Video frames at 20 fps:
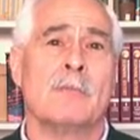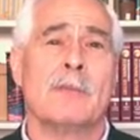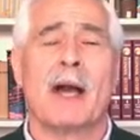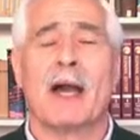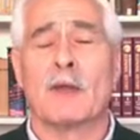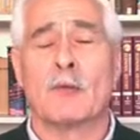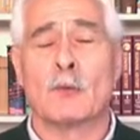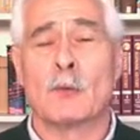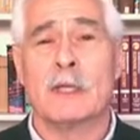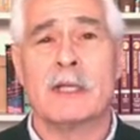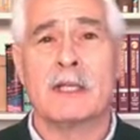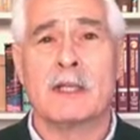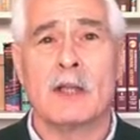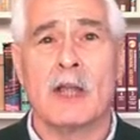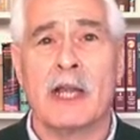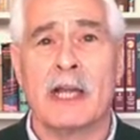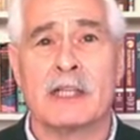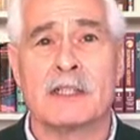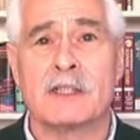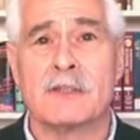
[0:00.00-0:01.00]
by
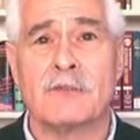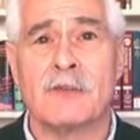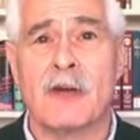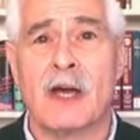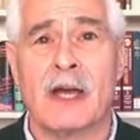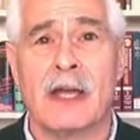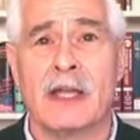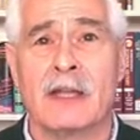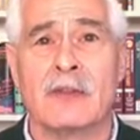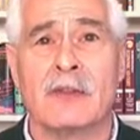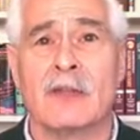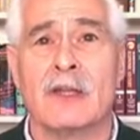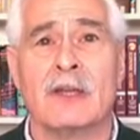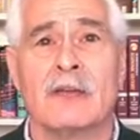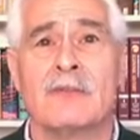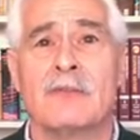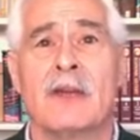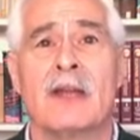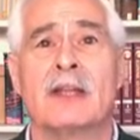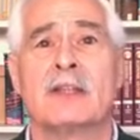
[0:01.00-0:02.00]
reclassifying
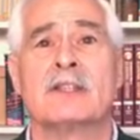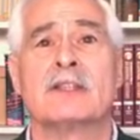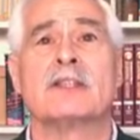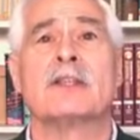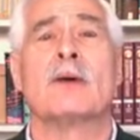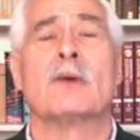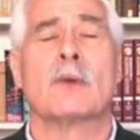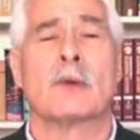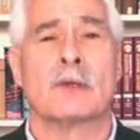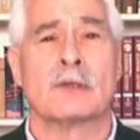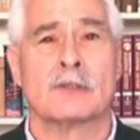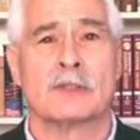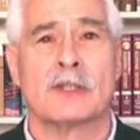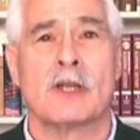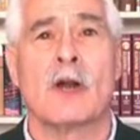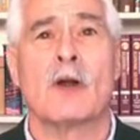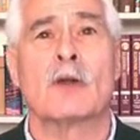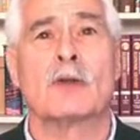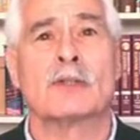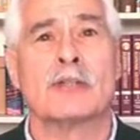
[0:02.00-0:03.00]
the offense or
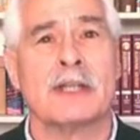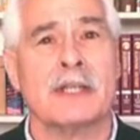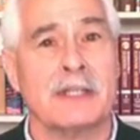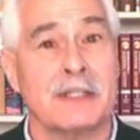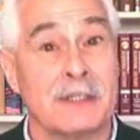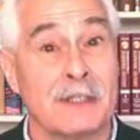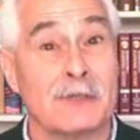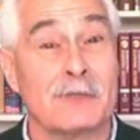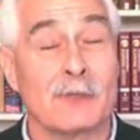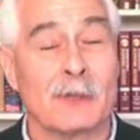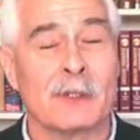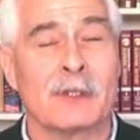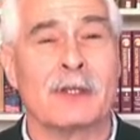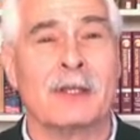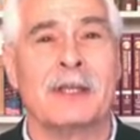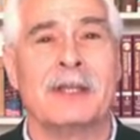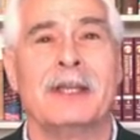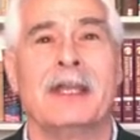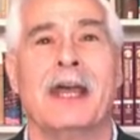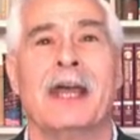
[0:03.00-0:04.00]
charging
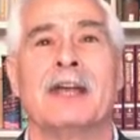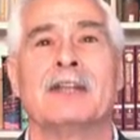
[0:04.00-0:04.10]
differently,